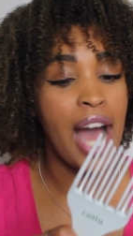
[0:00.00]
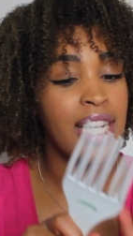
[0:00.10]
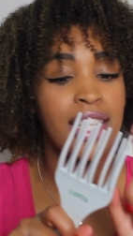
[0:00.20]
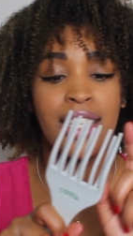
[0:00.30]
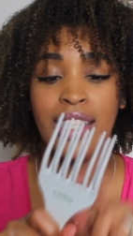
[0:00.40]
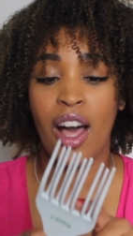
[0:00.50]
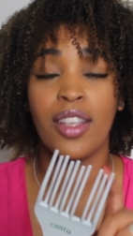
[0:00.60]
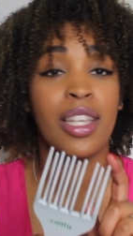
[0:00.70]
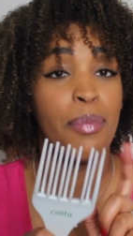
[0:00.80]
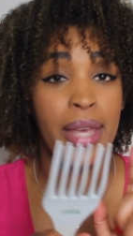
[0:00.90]
I just
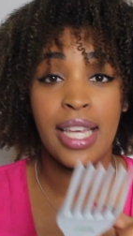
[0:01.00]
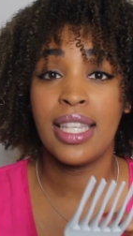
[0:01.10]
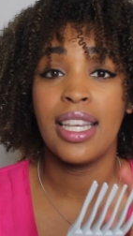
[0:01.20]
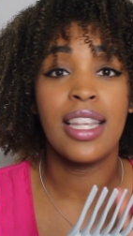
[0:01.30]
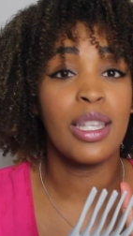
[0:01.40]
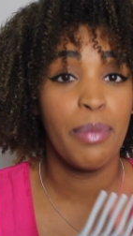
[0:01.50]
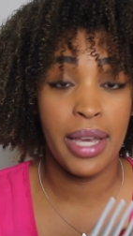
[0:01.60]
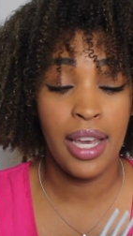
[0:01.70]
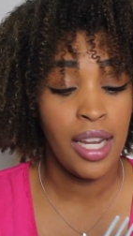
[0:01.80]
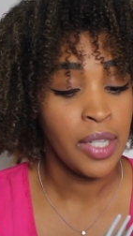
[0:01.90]
lost a piece of this
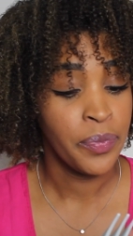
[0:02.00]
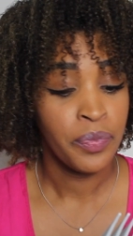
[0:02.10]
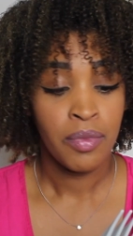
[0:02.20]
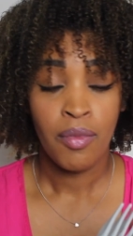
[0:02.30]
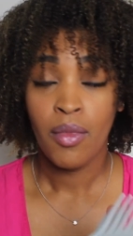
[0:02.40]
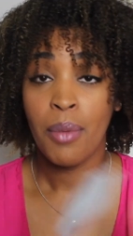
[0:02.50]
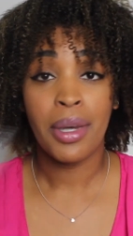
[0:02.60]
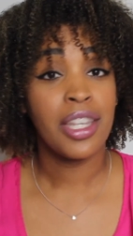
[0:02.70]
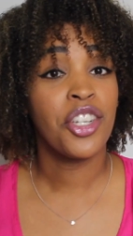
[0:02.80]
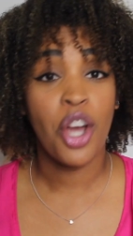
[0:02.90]
pick,
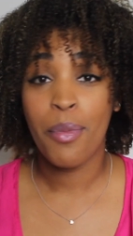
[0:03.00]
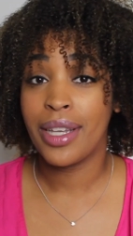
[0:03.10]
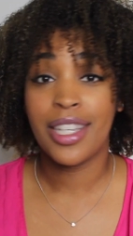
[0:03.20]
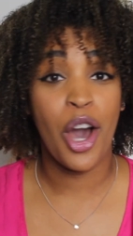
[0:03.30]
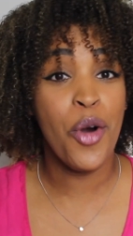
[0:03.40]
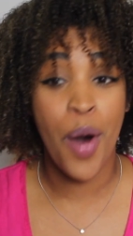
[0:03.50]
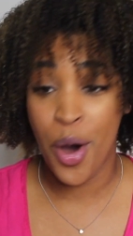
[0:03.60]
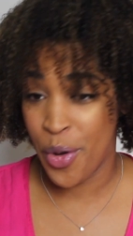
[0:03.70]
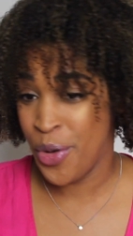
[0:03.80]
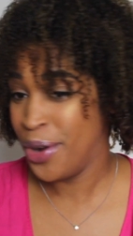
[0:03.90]
but the show must go
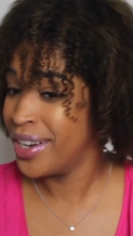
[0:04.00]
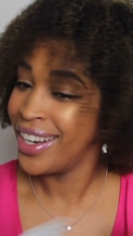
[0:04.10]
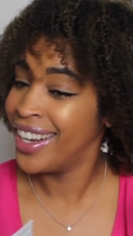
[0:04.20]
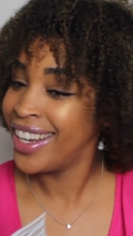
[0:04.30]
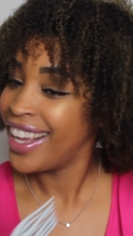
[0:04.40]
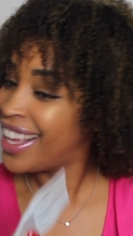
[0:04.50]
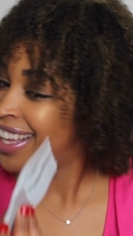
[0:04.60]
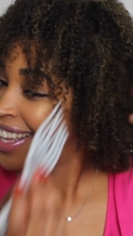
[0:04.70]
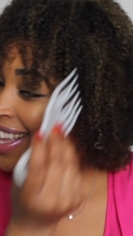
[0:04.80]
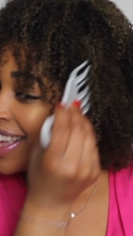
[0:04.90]
on.
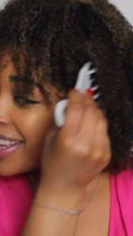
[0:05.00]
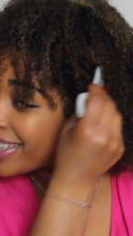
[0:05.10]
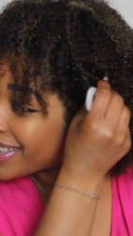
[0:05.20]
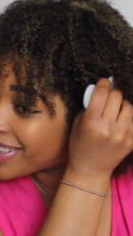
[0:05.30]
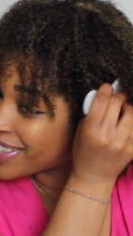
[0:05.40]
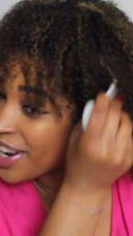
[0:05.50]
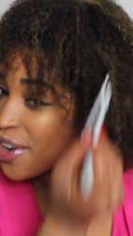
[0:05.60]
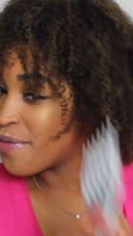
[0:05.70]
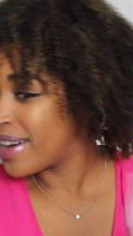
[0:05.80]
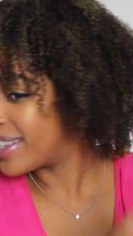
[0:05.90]
The
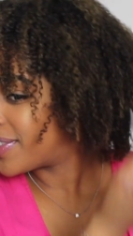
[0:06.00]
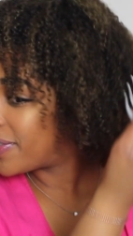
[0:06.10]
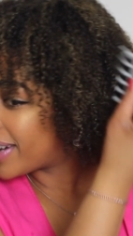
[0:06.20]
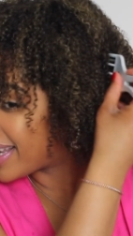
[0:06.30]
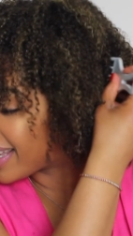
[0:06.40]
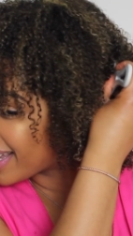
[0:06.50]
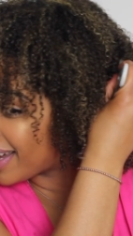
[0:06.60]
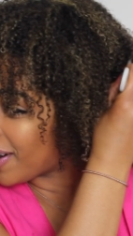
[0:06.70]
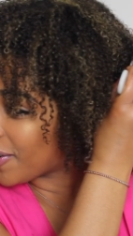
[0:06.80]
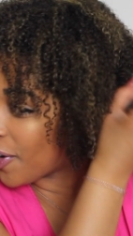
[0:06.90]
show must freaking
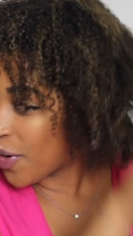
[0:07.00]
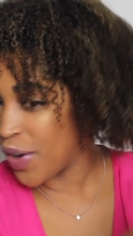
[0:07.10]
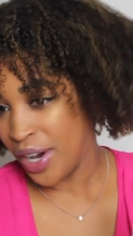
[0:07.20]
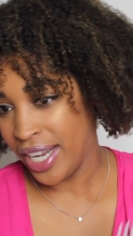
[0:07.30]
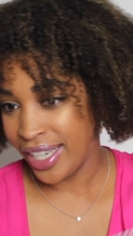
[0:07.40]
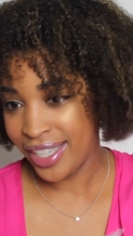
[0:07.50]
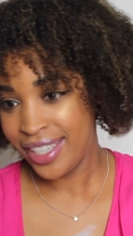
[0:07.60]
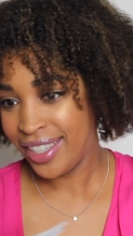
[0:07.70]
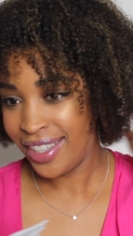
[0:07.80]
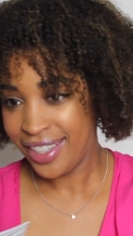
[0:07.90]
go on.
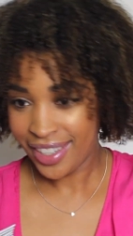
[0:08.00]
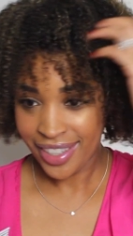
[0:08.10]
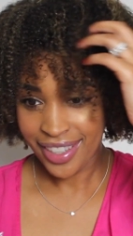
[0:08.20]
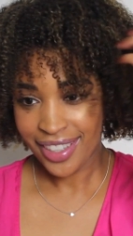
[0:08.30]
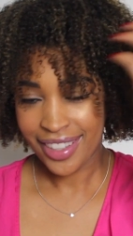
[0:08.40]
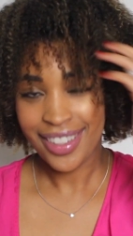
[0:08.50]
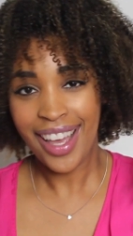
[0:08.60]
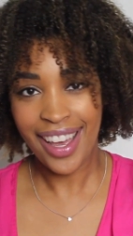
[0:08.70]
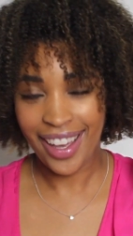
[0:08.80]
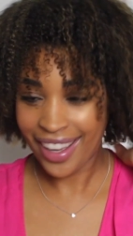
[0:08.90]

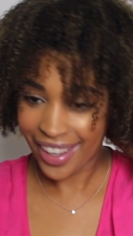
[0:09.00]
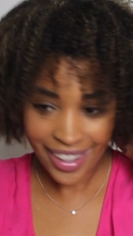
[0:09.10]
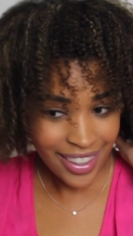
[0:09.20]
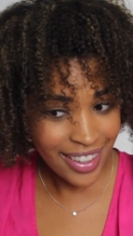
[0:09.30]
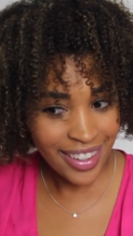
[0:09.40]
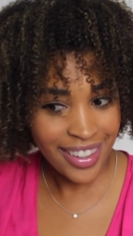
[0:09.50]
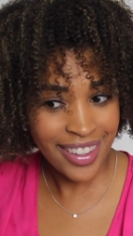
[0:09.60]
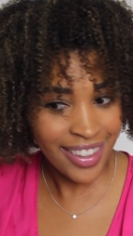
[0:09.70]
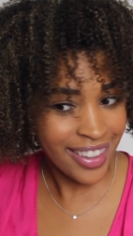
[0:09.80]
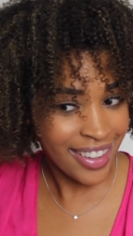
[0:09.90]
Dang.
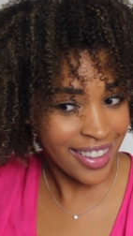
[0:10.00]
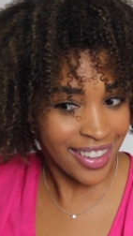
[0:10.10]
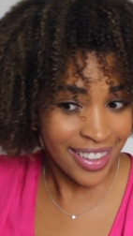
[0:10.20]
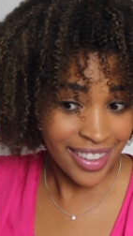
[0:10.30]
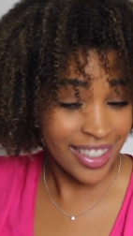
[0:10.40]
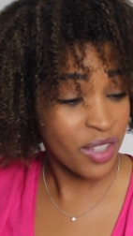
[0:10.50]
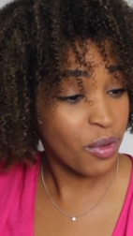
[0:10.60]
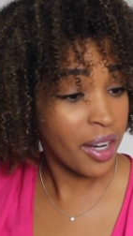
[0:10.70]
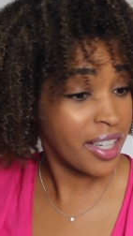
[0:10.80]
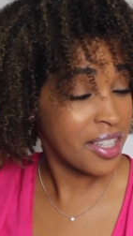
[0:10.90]
It's
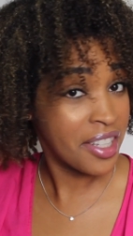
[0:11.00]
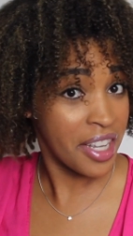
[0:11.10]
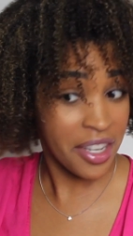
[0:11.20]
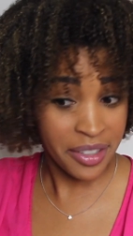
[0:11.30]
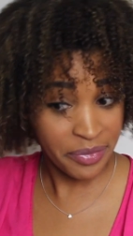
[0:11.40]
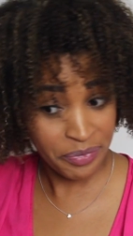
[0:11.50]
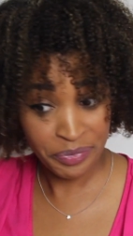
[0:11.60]
working still.